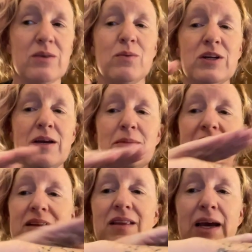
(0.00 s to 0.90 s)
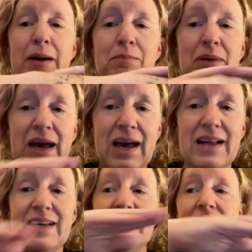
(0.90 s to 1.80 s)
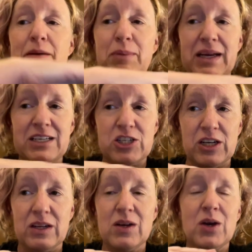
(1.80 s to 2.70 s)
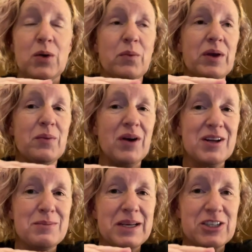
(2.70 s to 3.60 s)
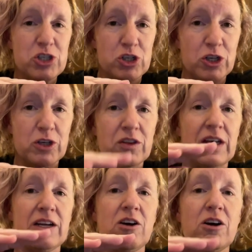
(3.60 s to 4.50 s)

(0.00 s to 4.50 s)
When I mean like petting the patient, we want to make sure that